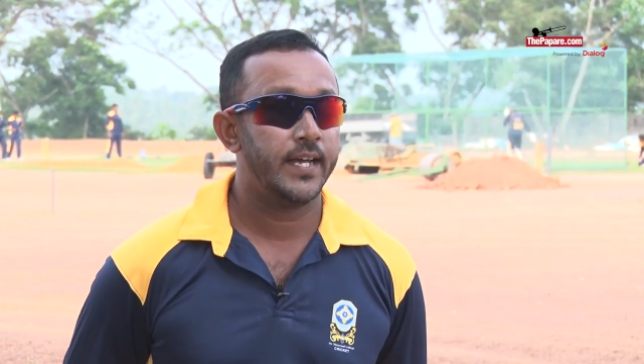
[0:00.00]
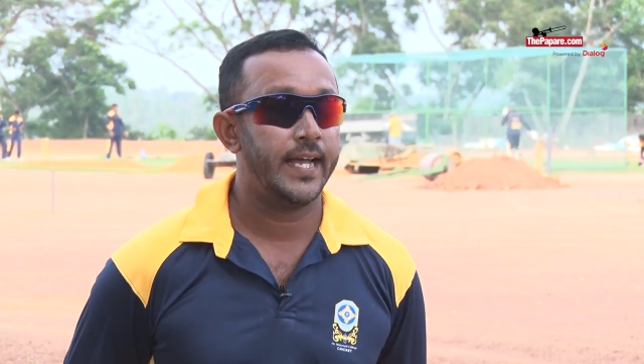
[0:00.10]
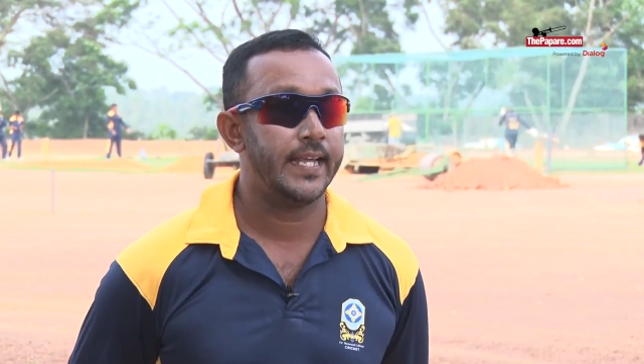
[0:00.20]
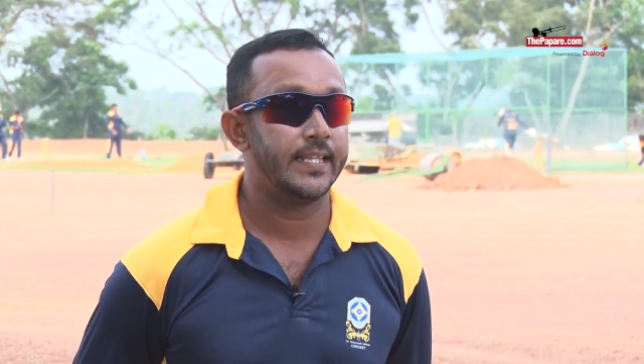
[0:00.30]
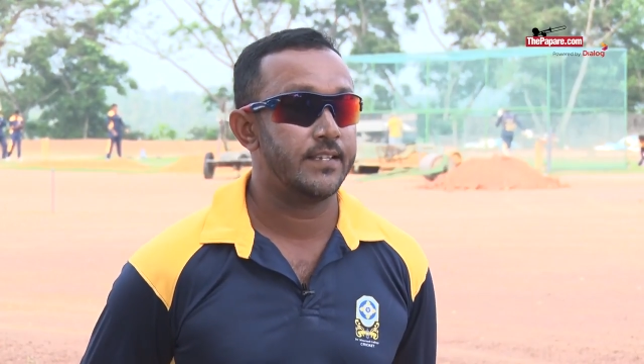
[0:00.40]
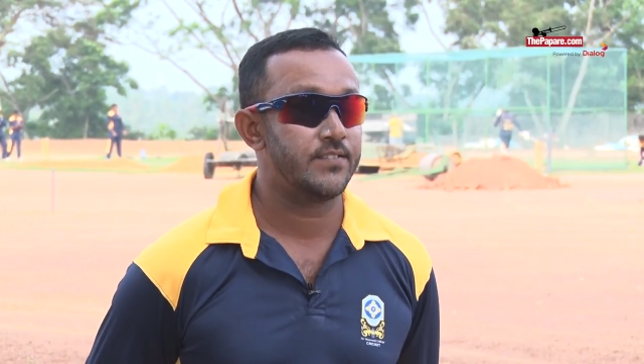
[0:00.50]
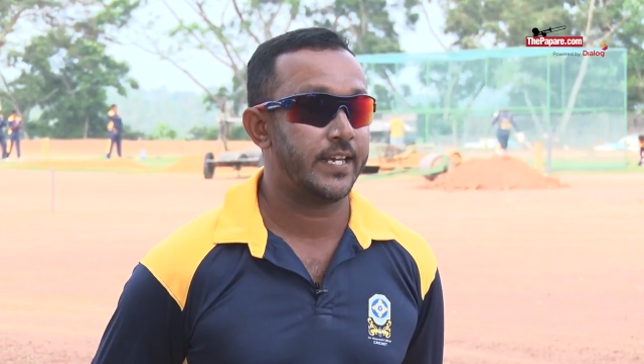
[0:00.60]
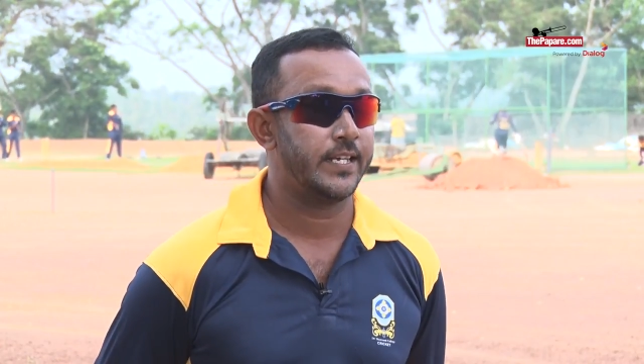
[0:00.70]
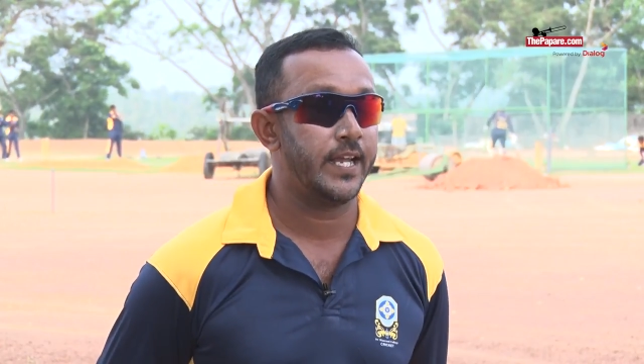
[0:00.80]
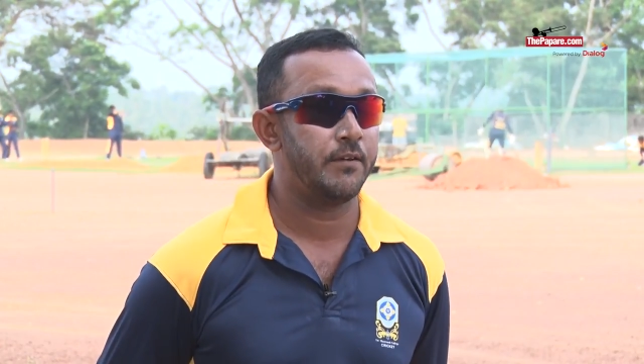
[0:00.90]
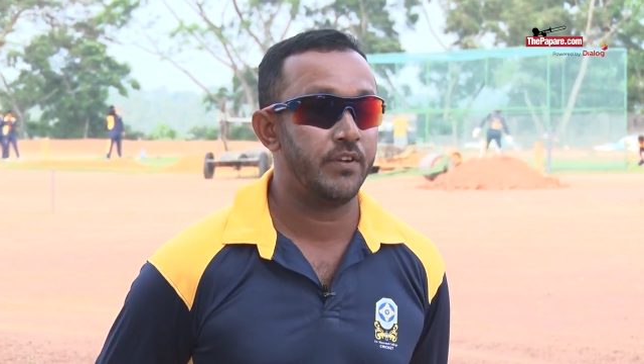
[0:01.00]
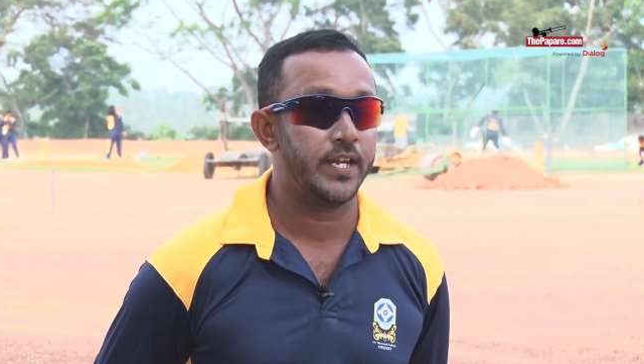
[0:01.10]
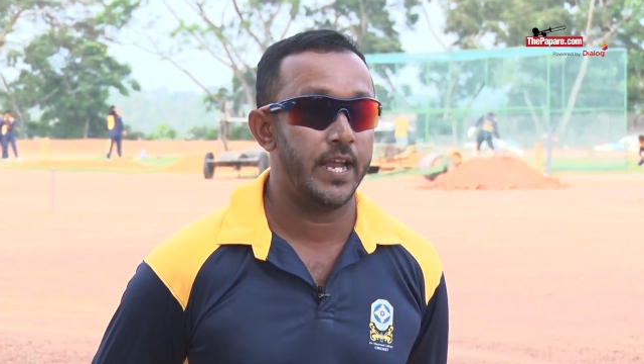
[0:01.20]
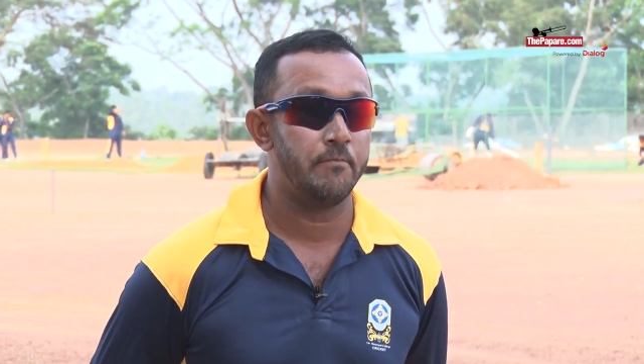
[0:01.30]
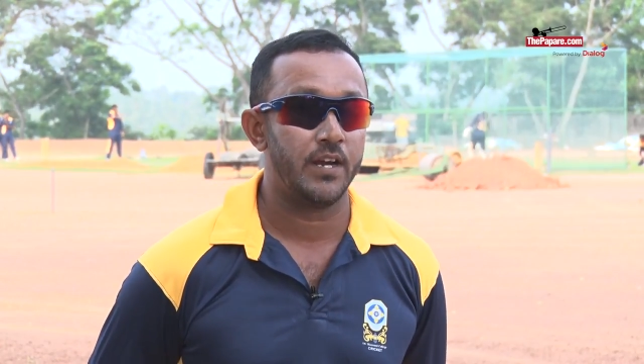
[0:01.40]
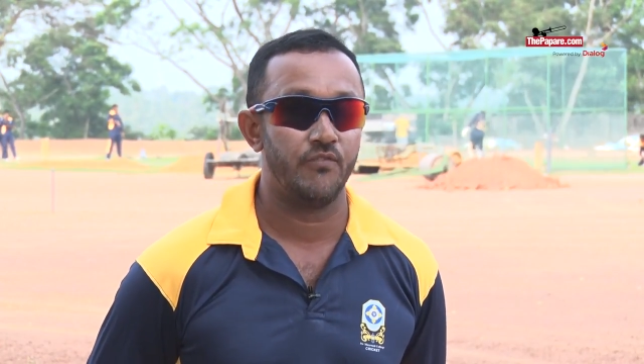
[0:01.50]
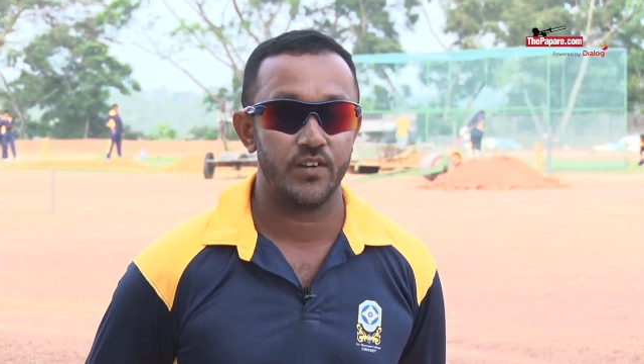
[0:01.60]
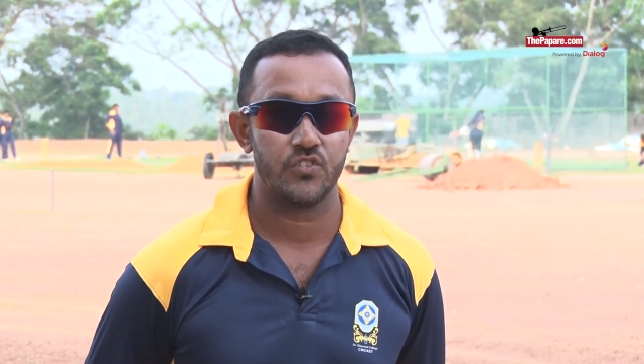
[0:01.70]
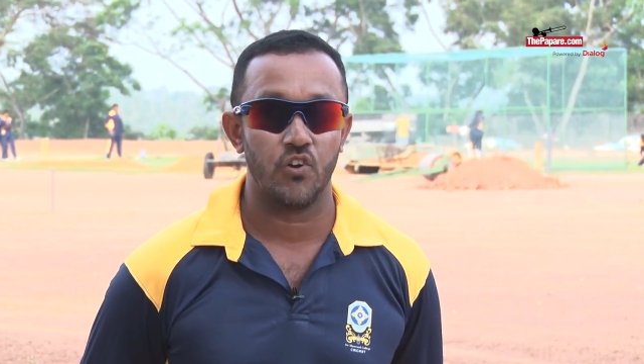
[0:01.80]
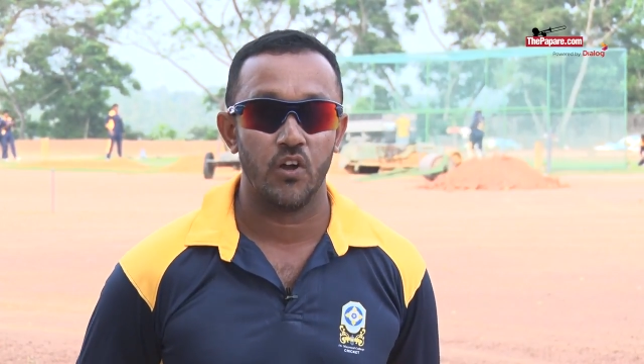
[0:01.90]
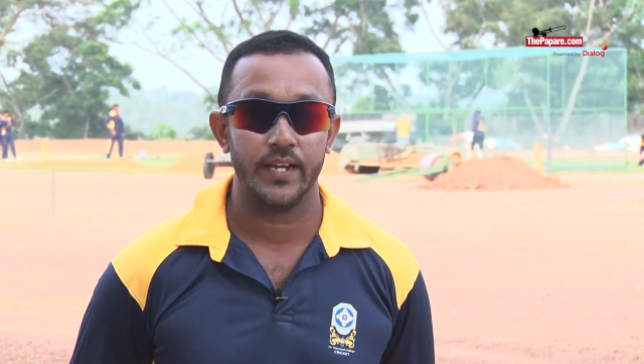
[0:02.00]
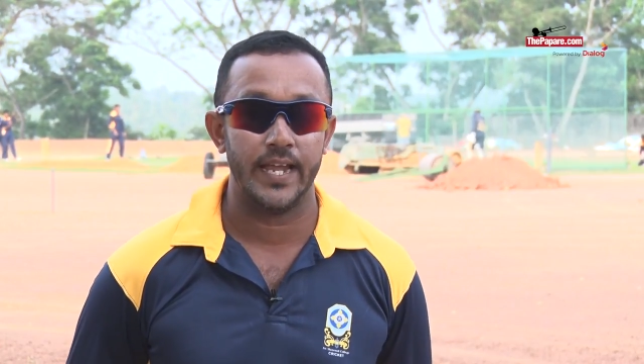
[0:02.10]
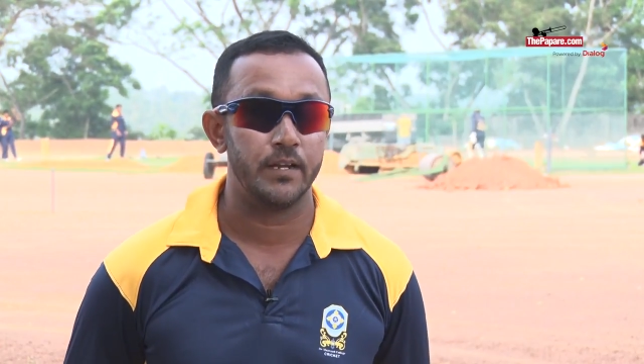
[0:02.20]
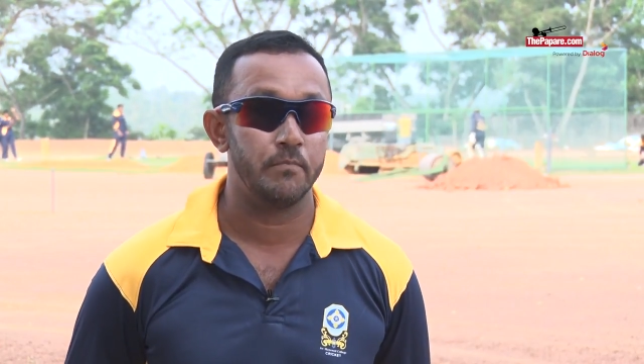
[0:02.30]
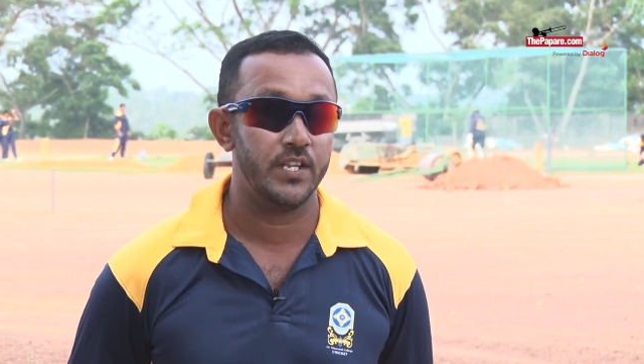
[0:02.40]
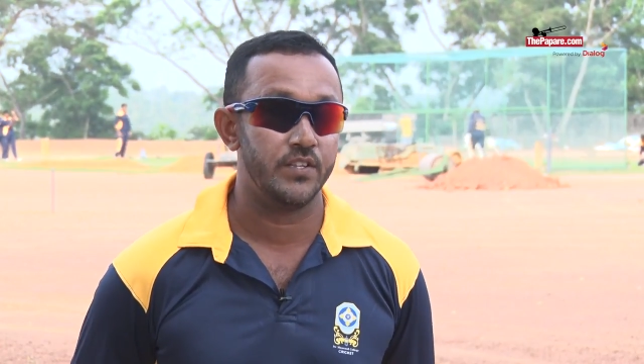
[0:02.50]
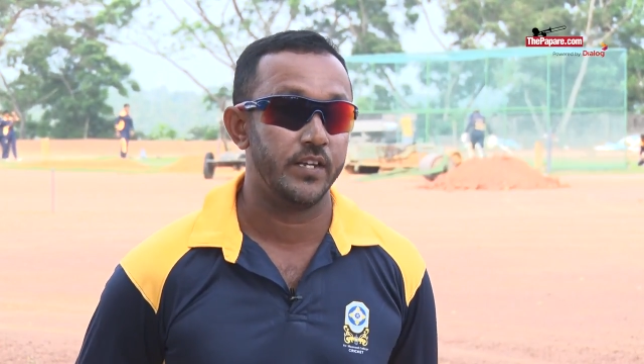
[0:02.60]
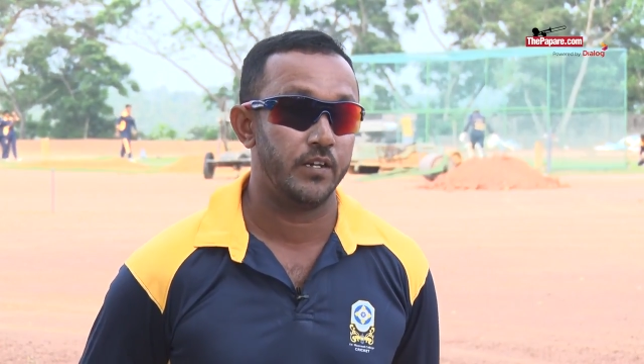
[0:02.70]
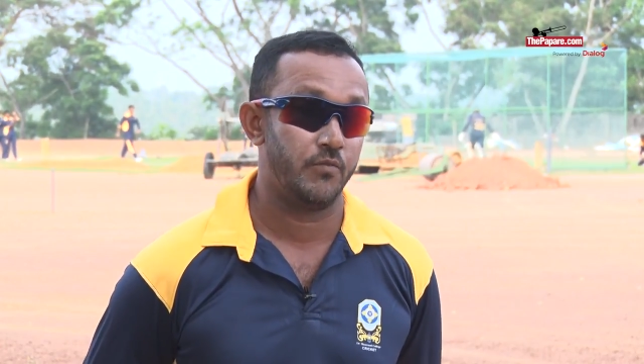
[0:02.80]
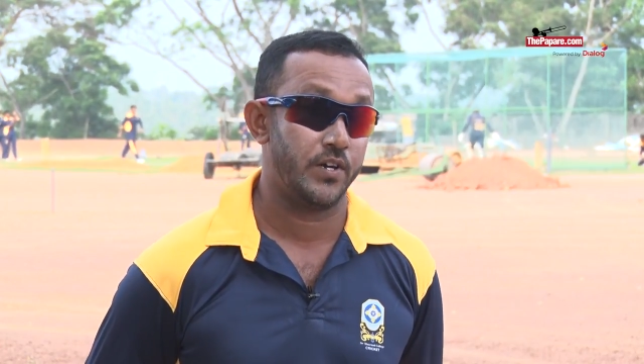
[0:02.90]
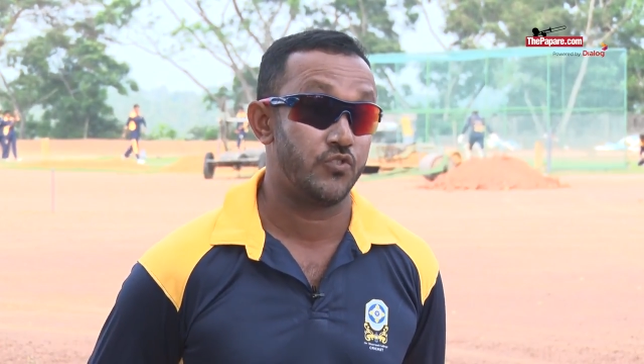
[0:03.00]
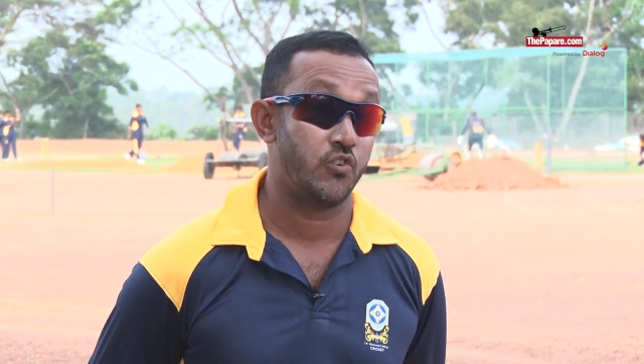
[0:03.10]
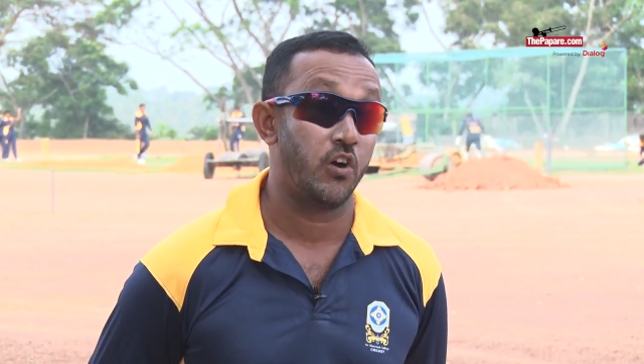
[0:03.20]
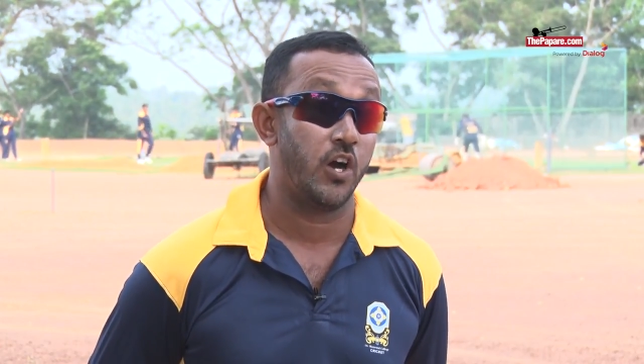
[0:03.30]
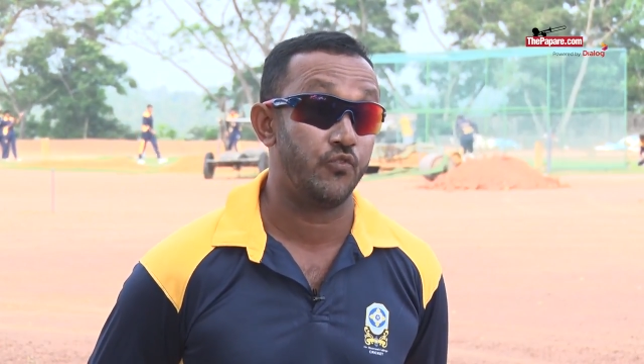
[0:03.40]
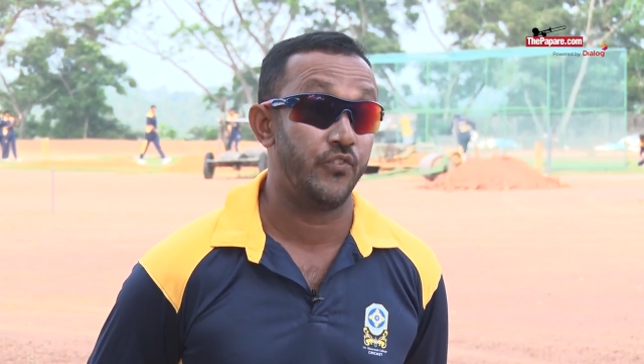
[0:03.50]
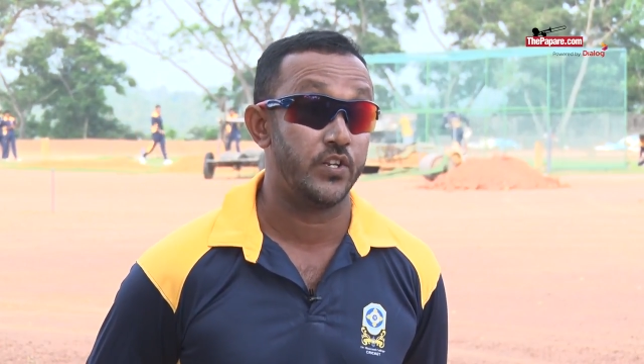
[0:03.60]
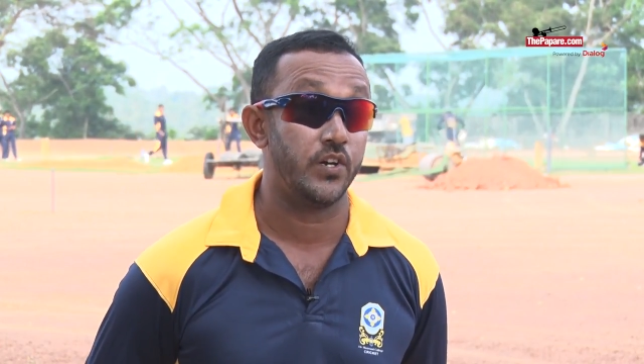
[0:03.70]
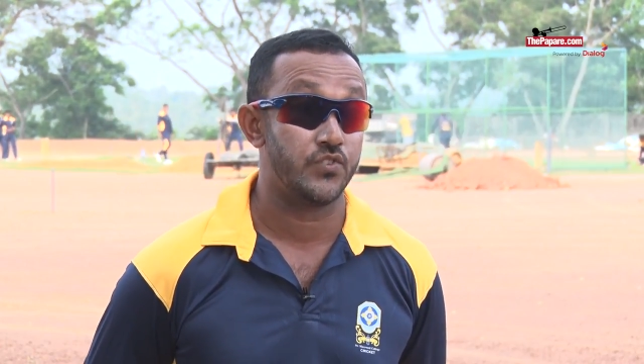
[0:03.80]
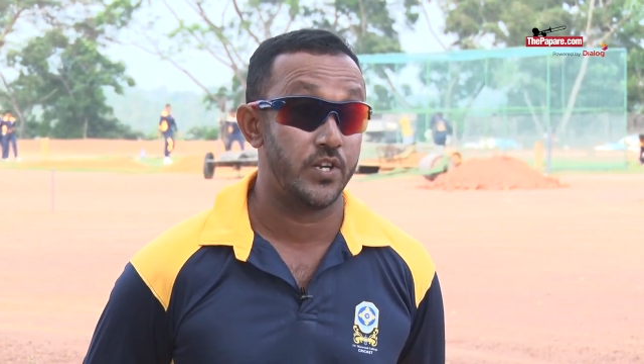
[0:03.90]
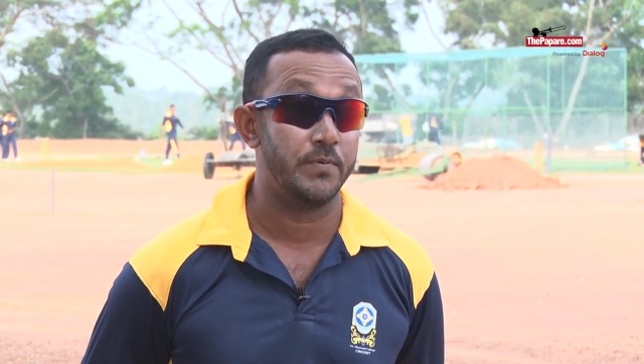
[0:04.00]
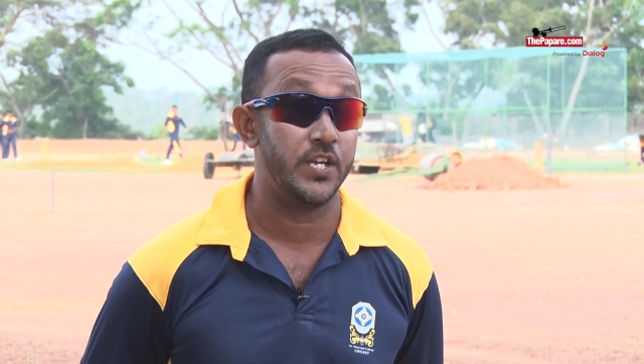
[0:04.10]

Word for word: and the second game we came back very strongly and beat a very strong outfit, St.